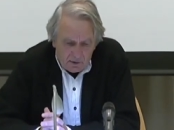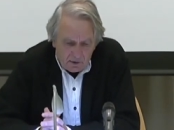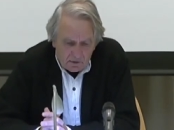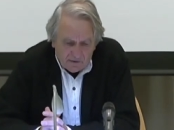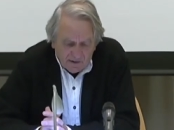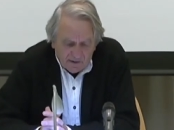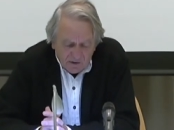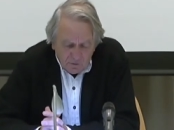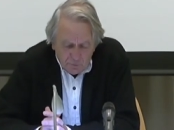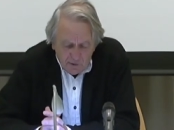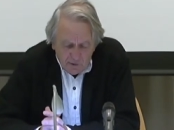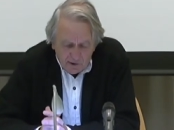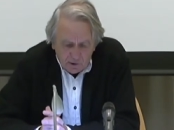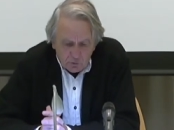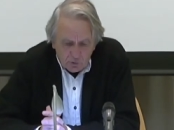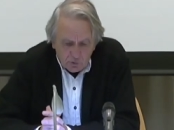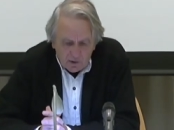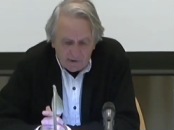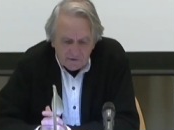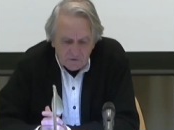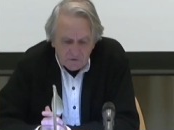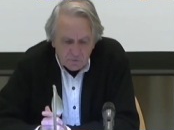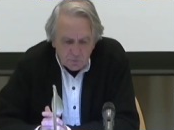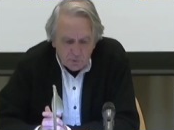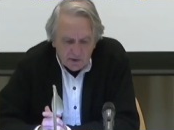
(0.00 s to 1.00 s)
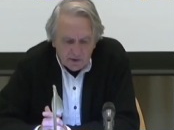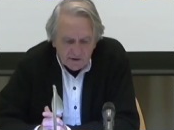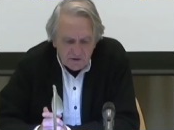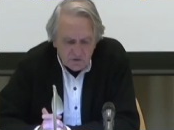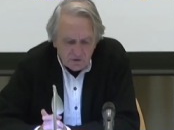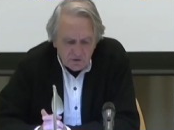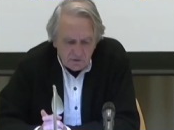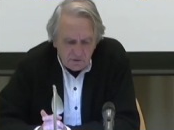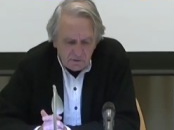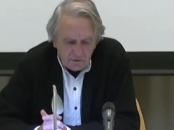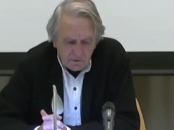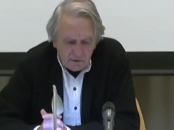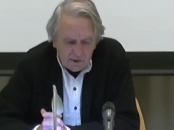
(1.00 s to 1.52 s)
their spiritual
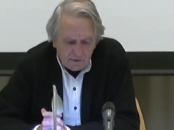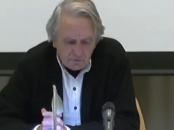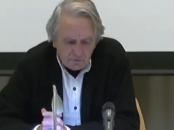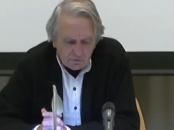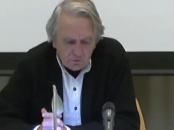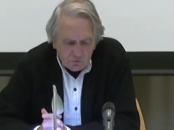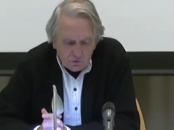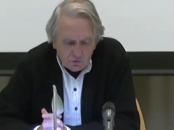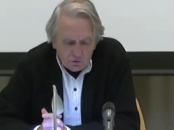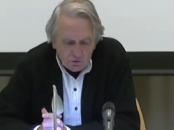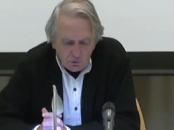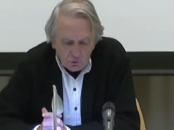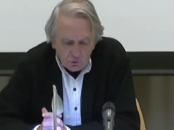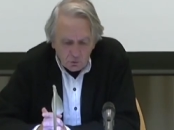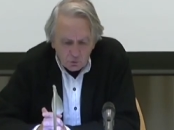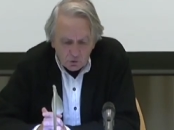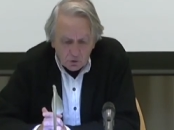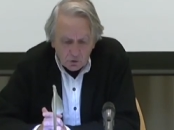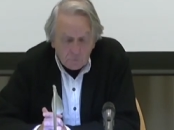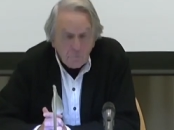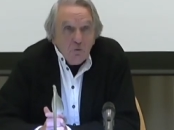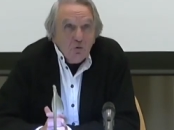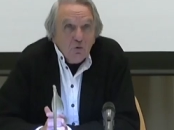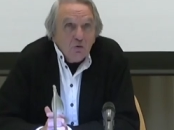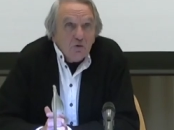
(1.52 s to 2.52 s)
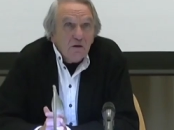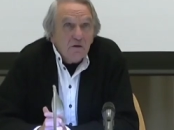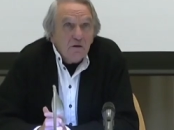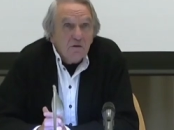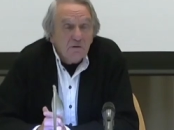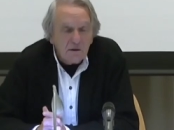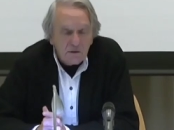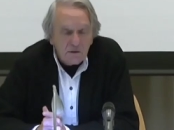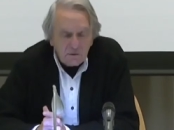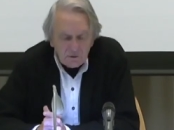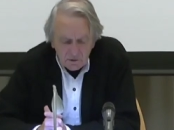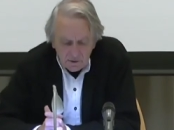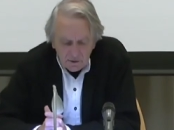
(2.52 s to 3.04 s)
expression and to the new
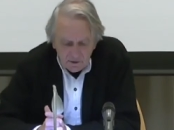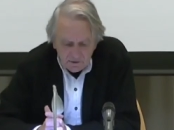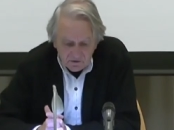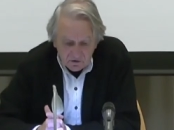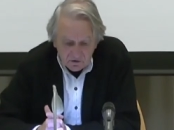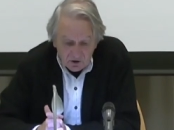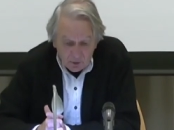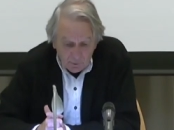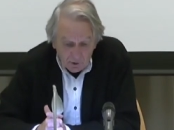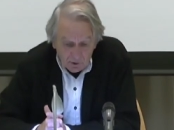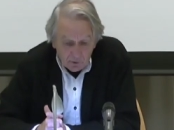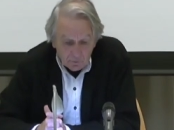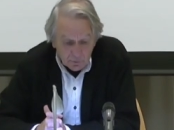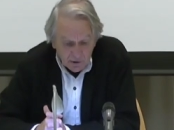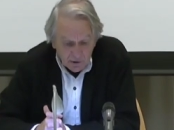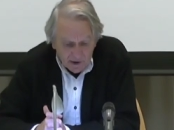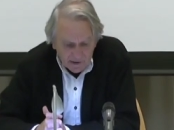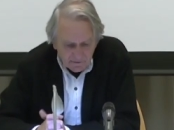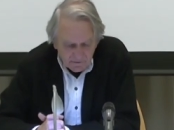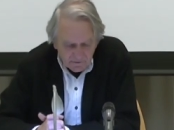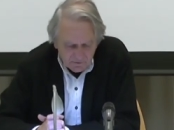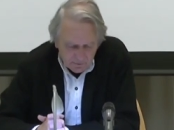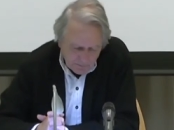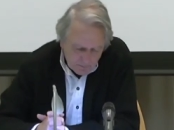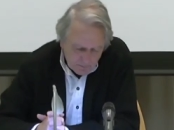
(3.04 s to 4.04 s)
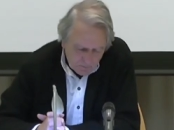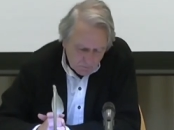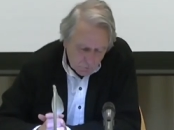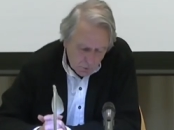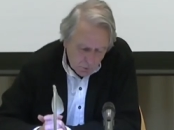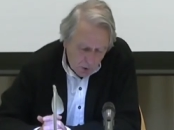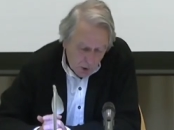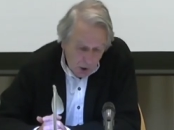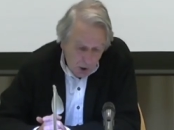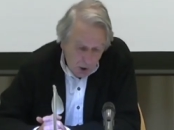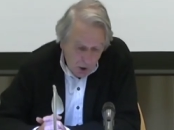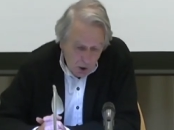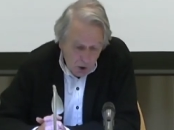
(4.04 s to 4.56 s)
community its common breath.
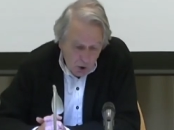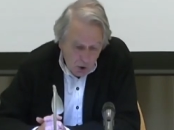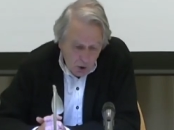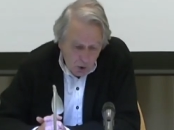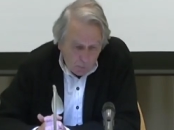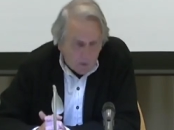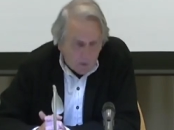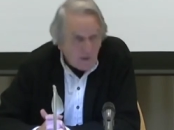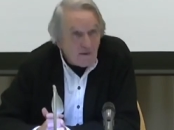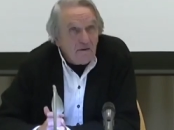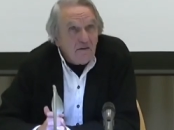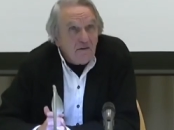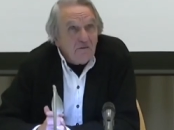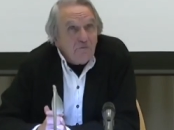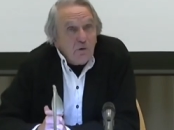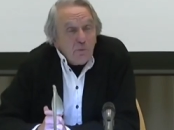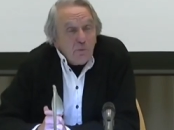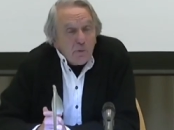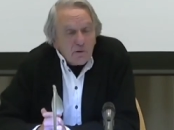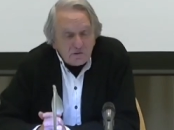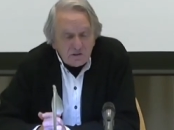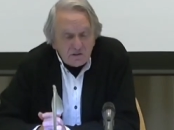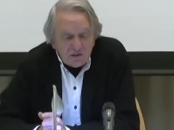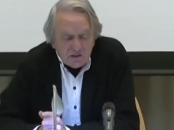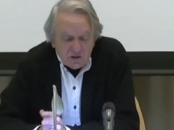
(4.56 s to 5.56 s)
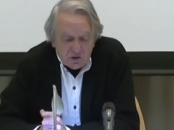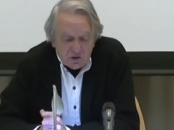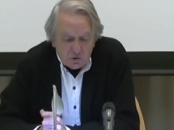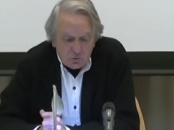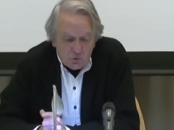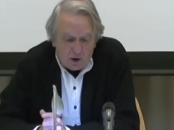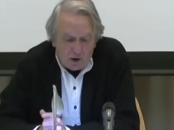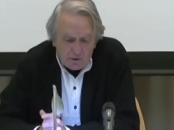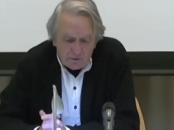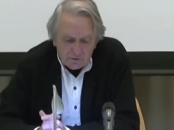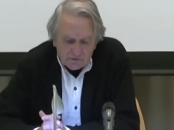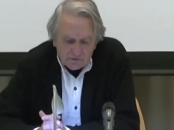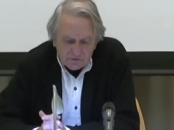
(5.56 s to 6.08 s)
Well, if we want to
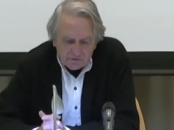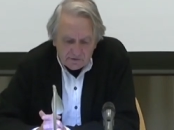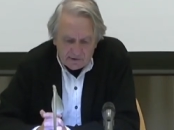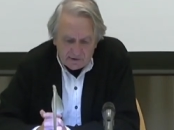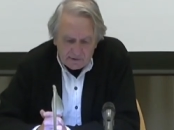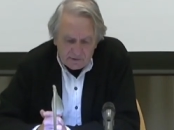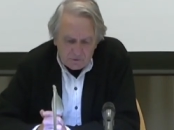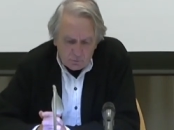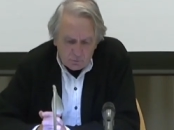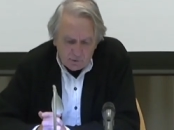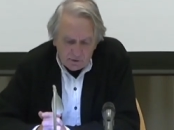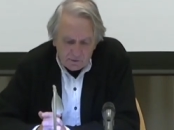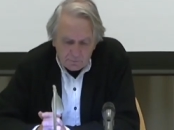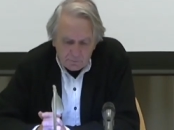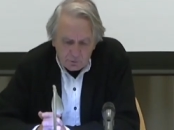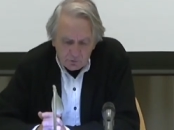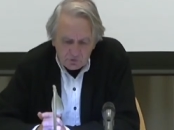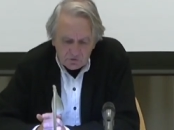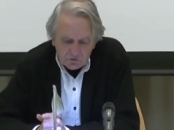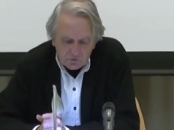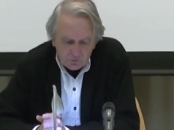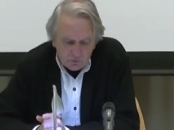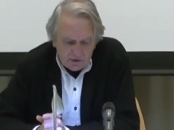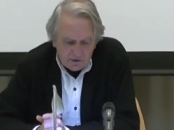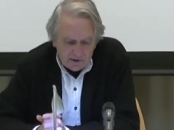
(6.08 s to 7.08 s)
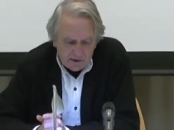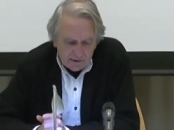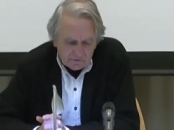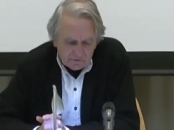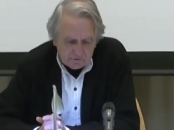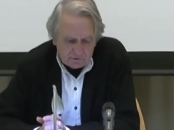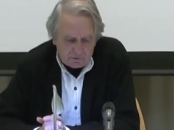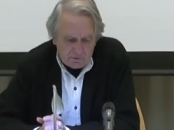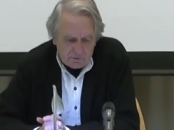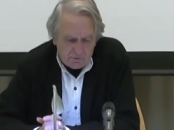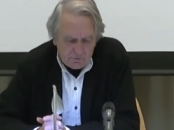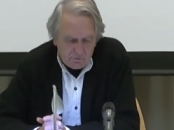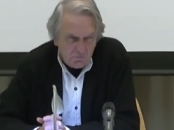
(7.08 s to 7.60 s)
understand what puts
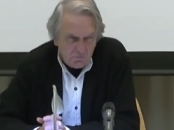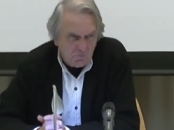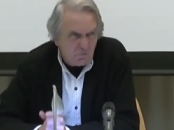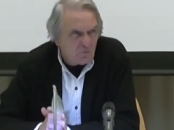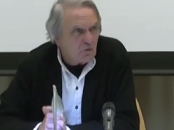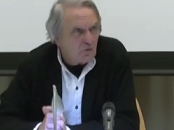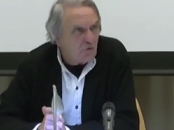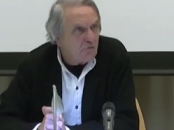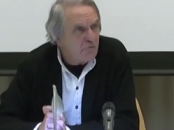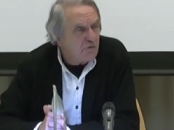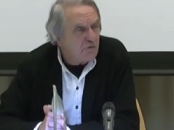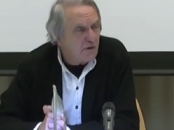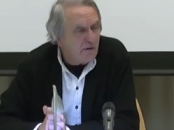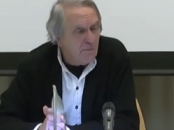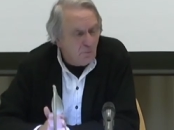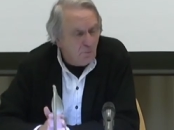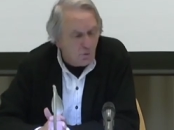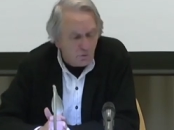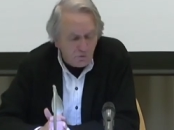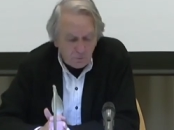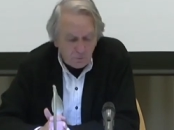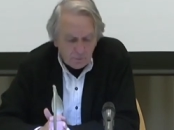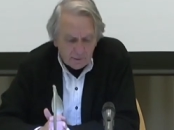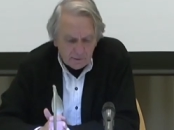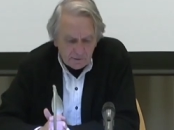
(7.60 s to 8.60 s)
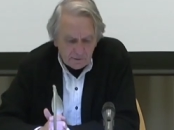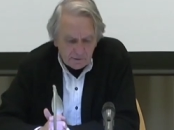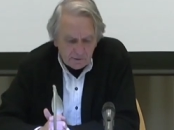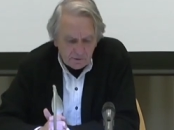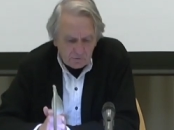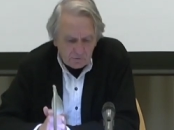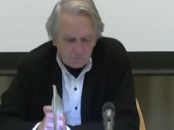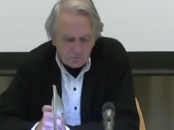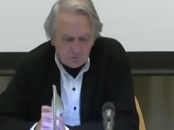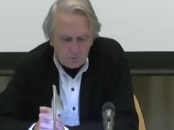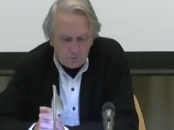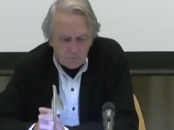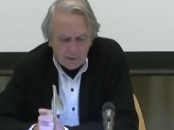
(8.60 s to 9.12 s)
together the free movement
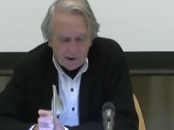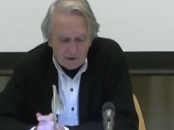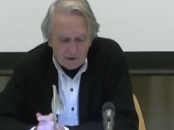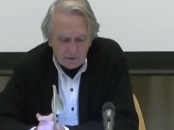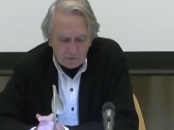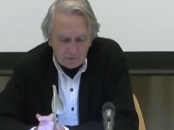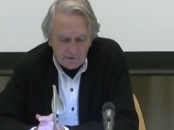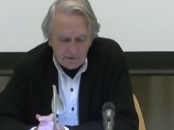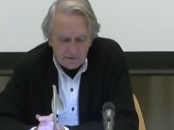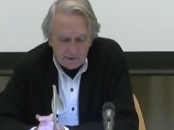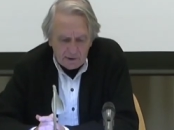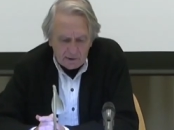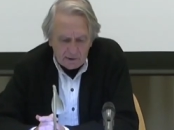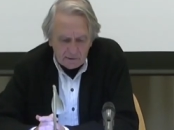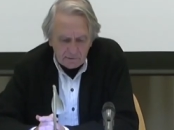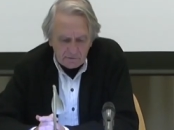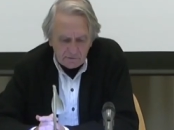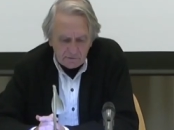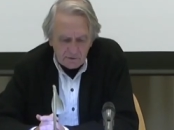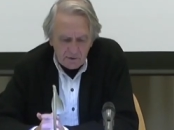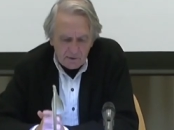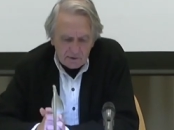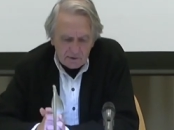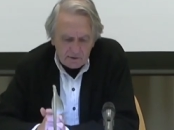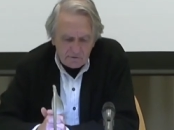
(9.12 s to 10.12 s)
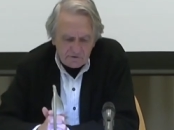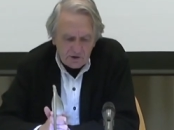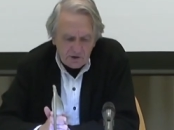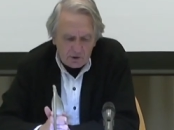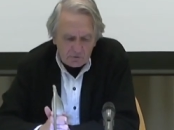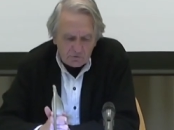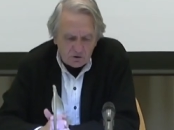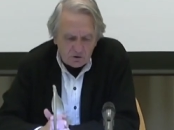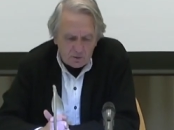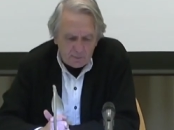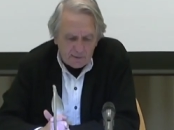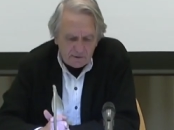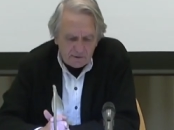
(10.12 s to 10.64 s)
of the ballerinas and the
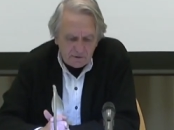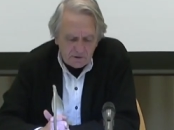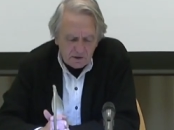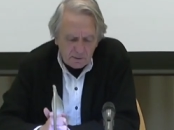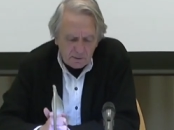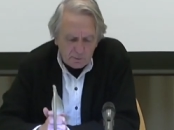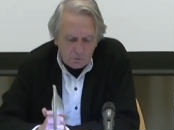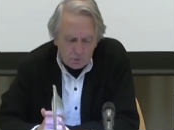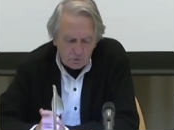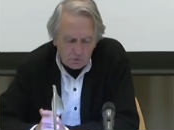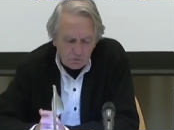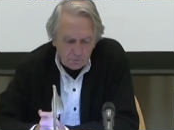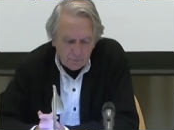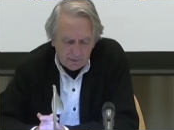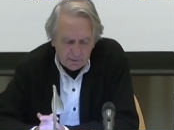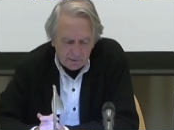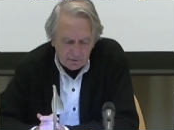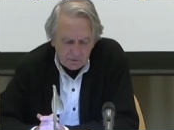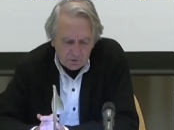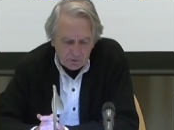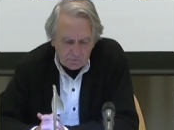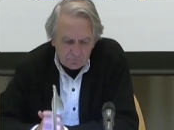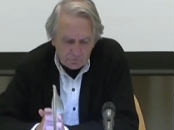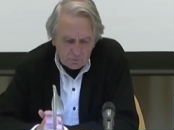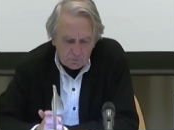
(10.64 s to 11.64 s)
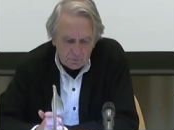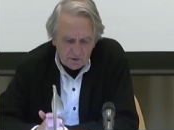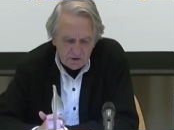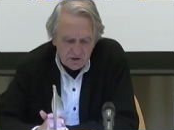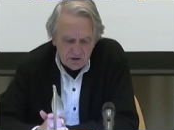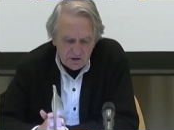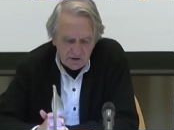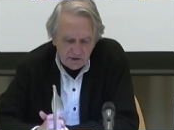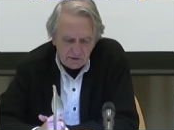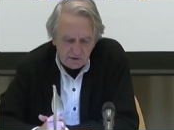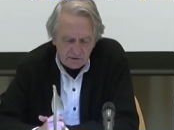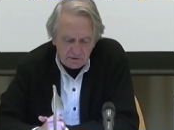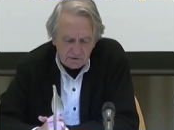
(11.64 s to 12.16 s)
automatic movement of the
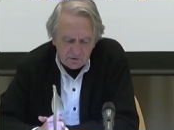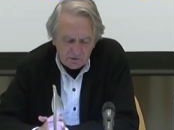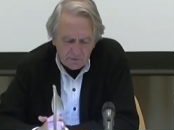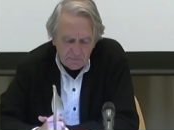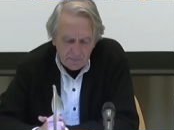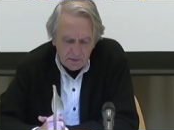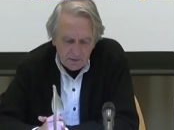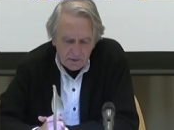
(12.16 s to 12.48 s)
machines,